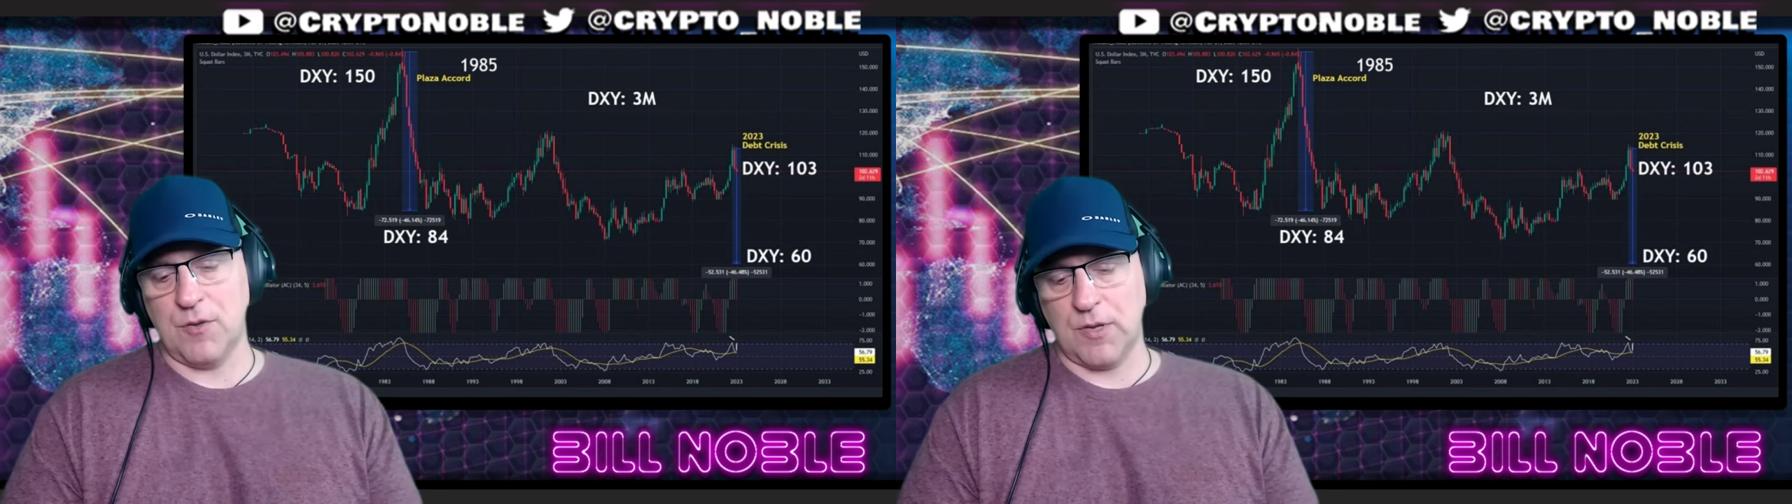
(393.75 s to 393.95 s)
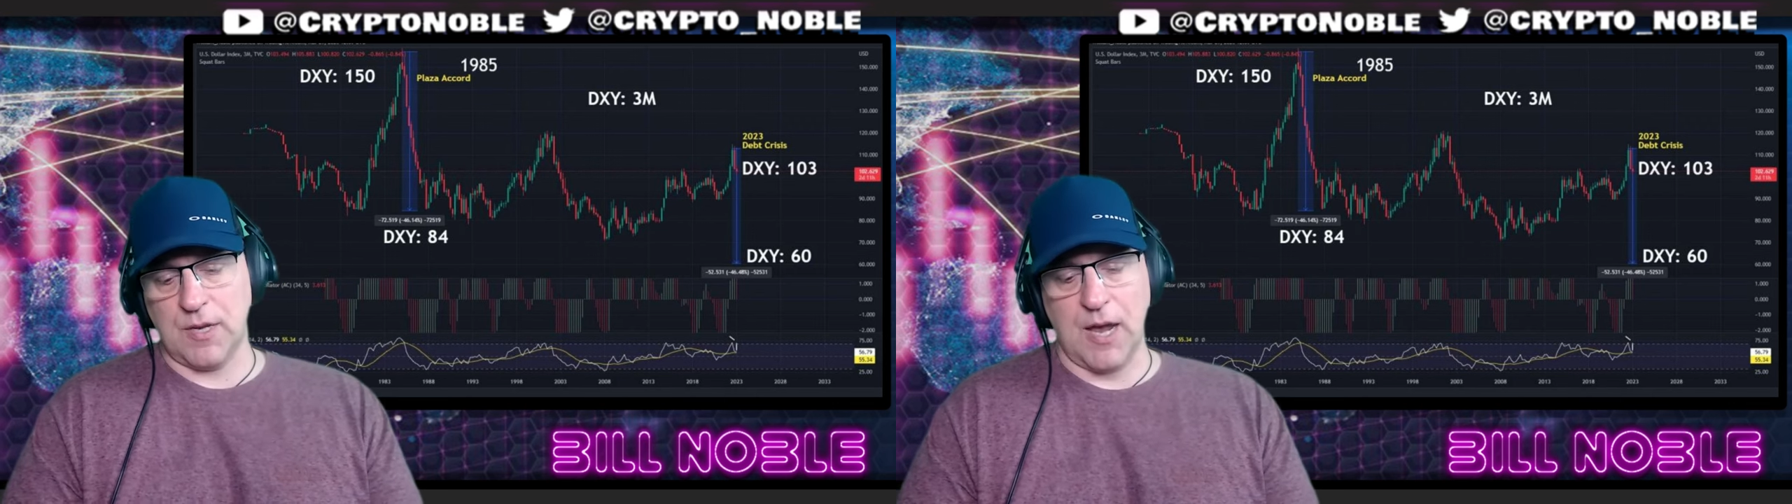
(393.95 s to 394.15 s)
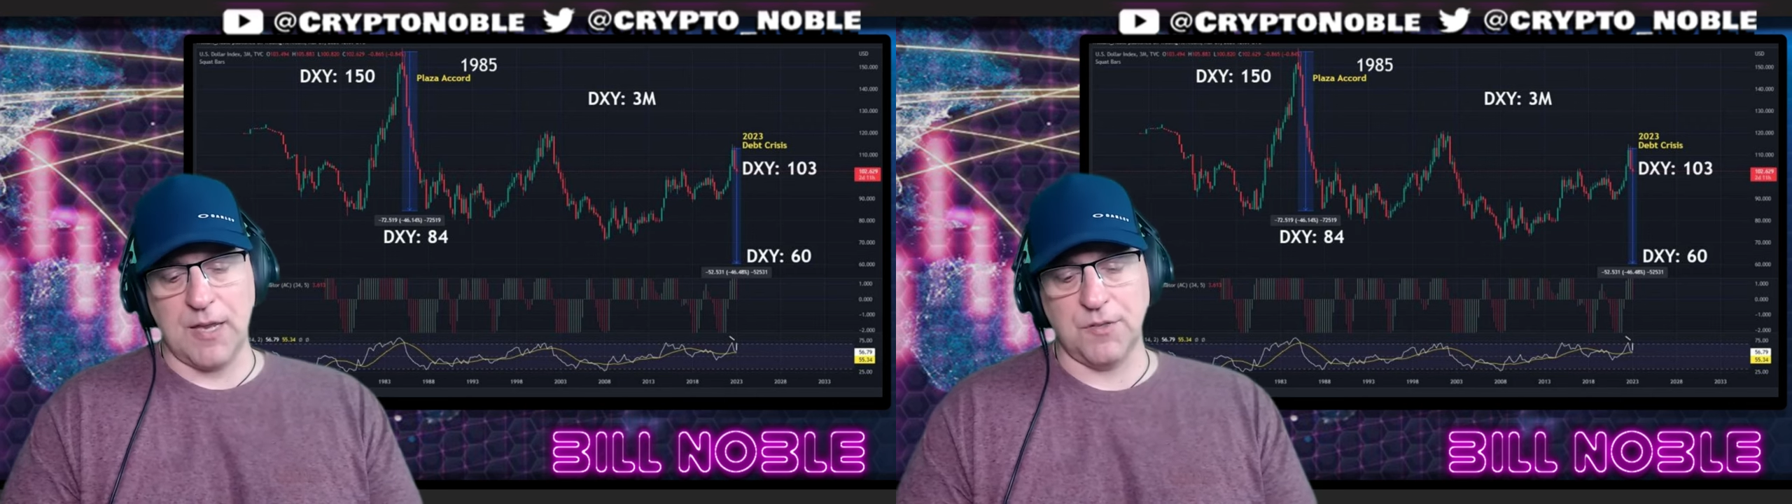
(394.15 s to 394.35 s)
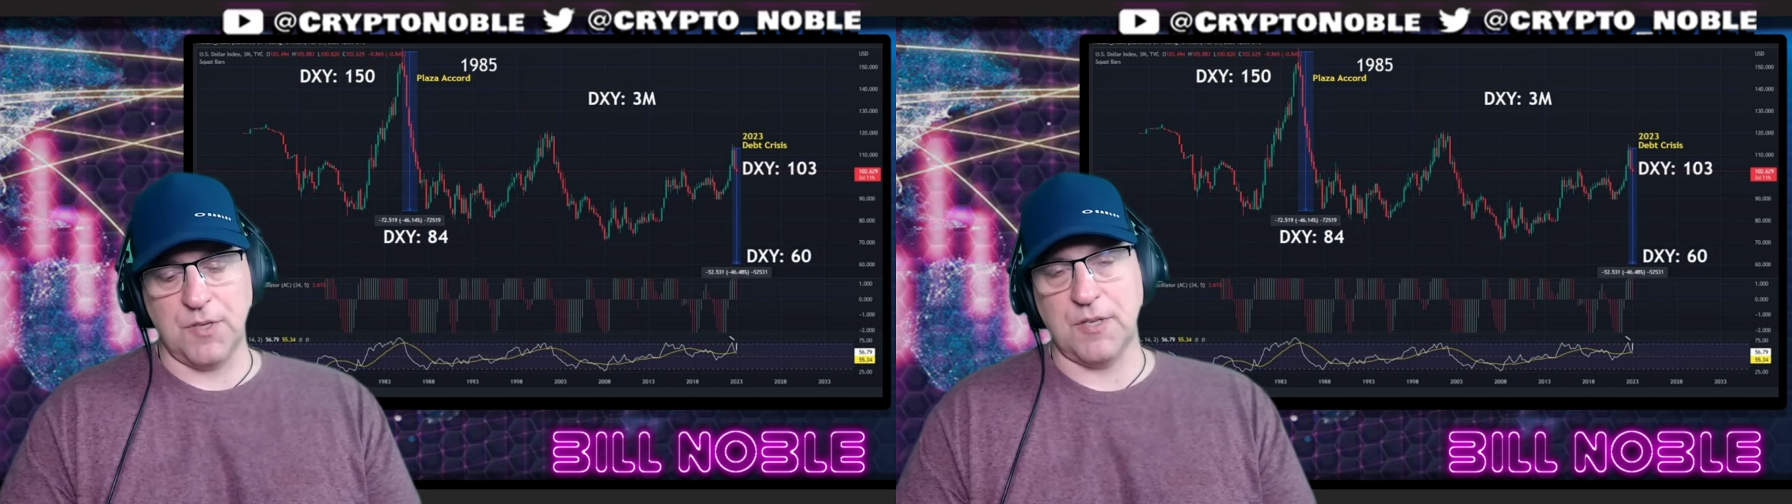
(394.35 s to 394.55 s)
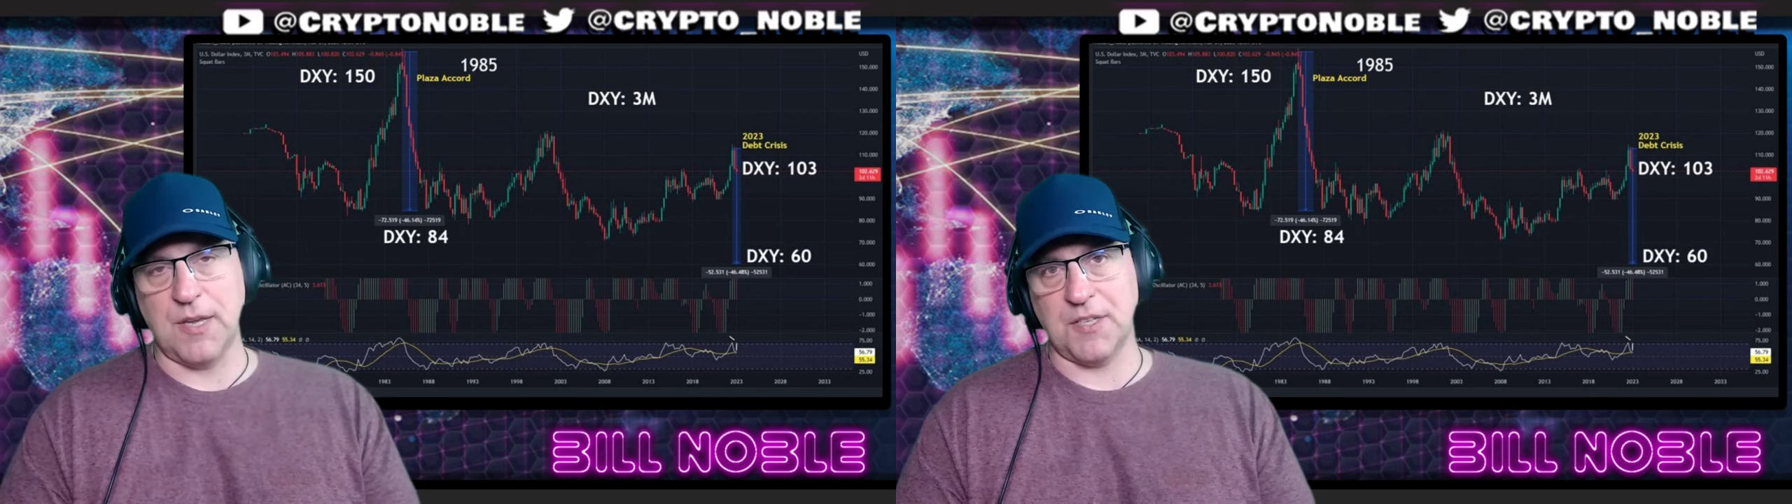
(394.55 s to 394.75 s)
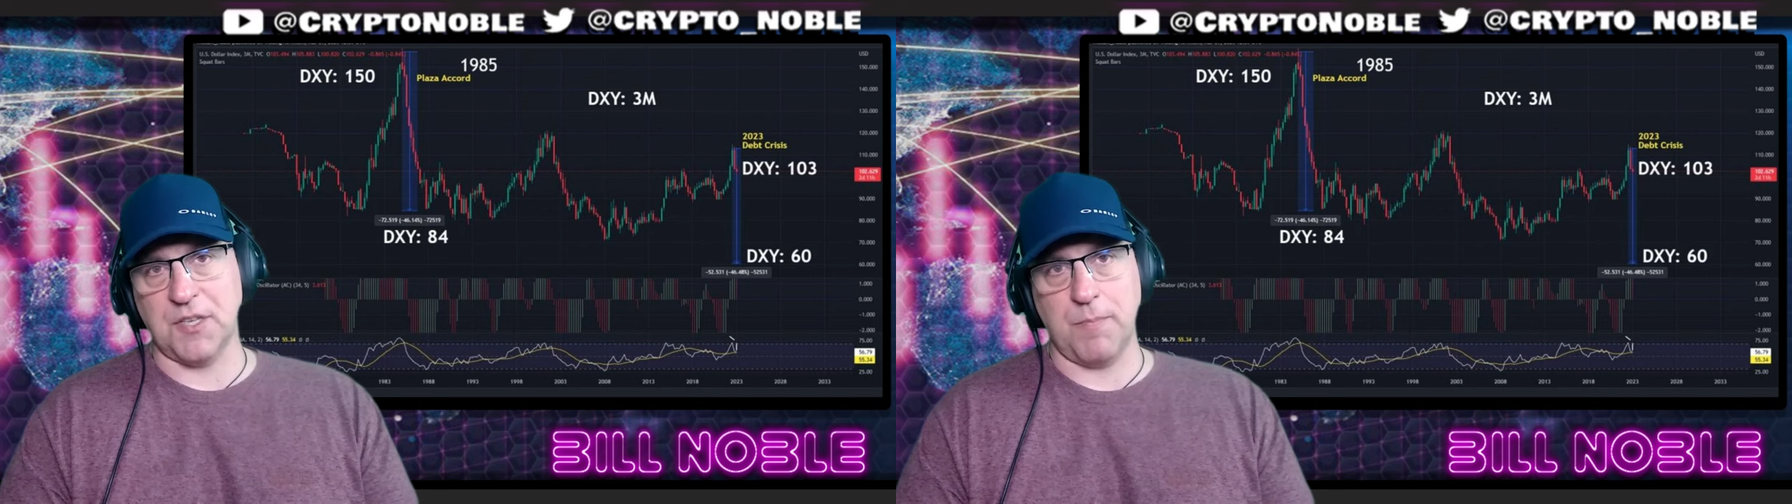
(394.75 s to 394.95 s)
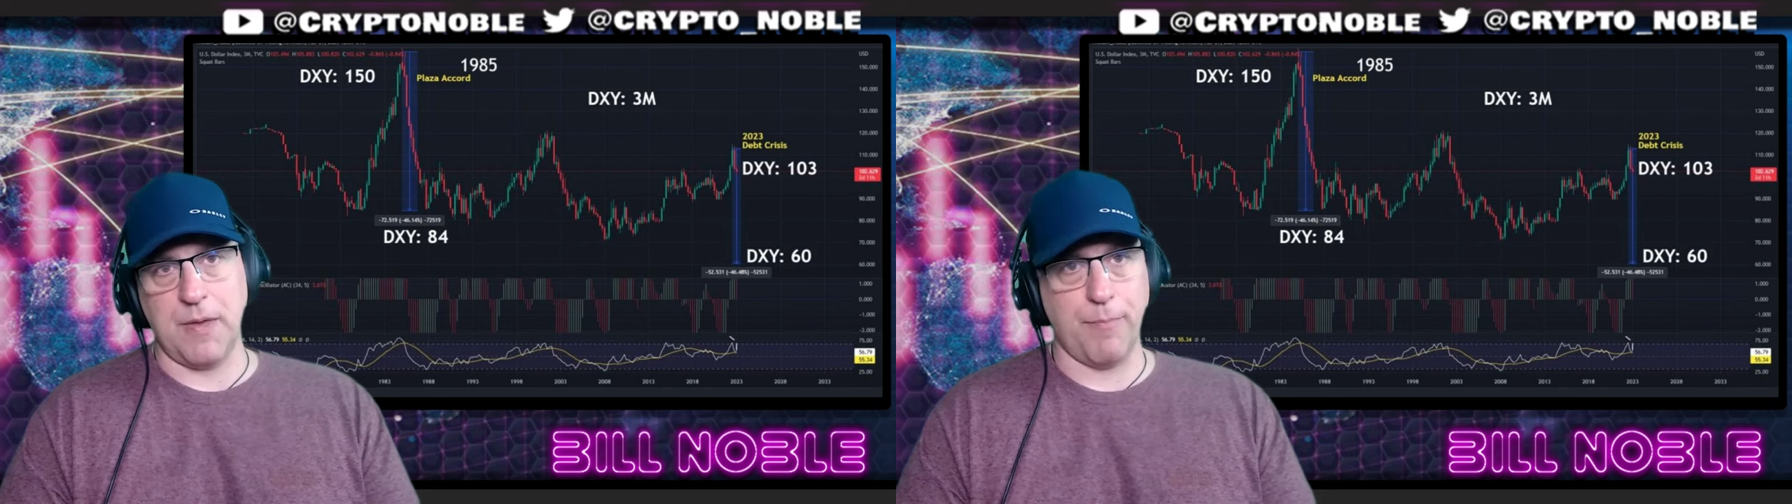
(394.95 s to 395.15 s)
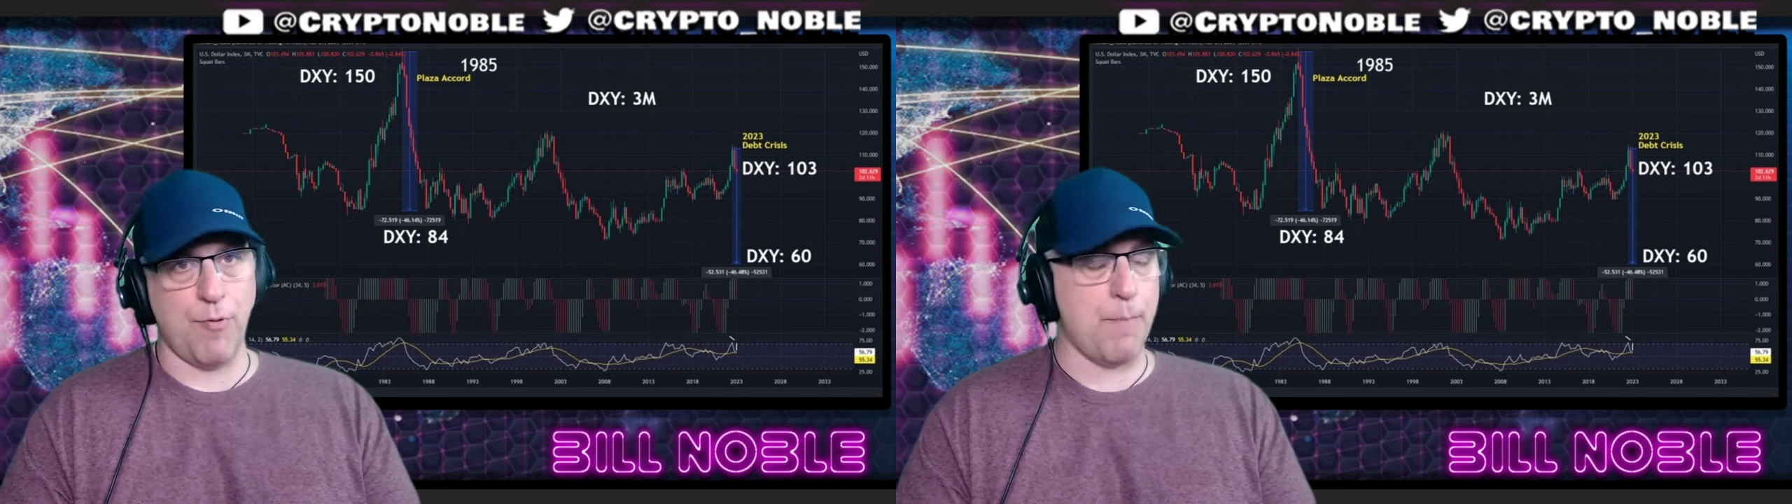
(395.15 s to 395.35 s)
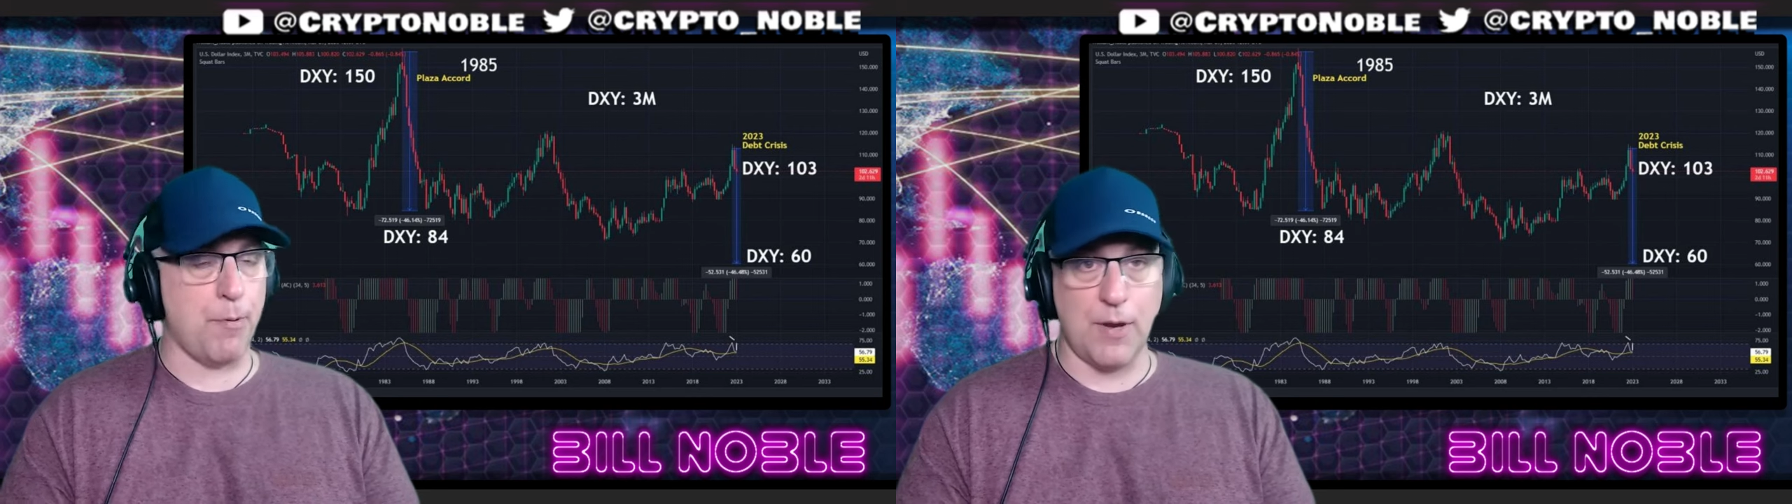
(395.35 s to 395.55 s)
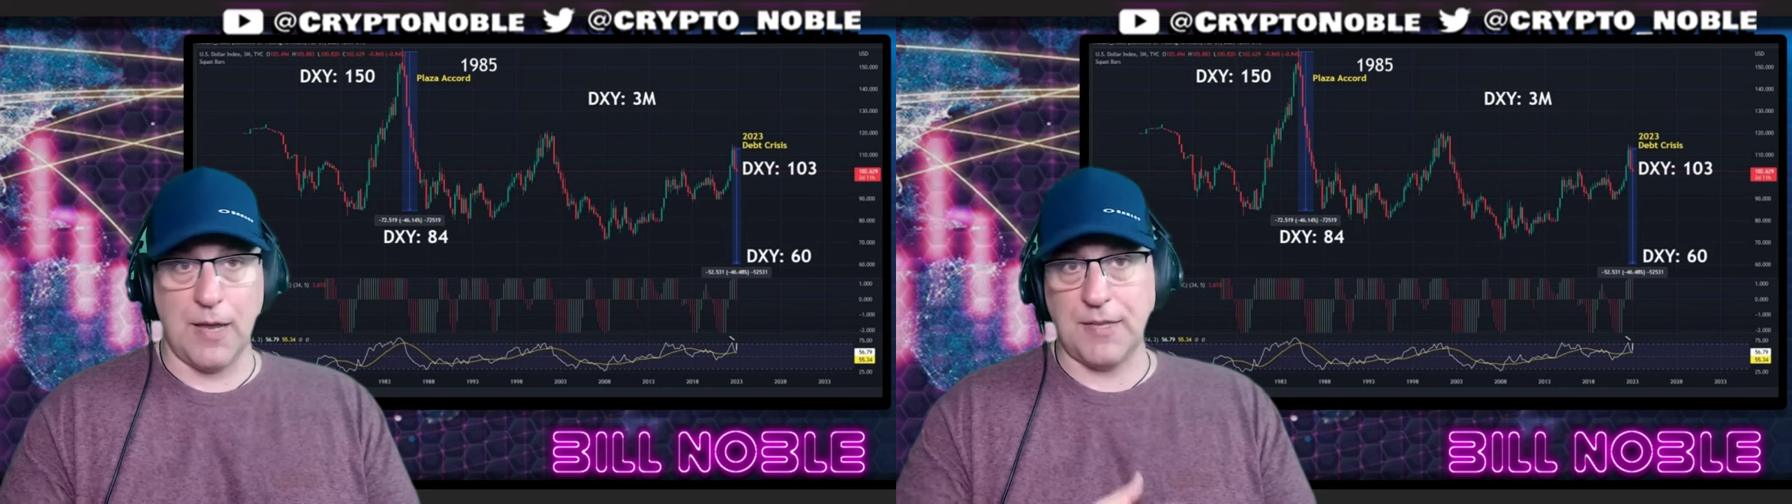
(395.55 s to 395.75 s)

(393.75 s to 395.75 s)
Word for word: and you can hide under the desk and be a prepper.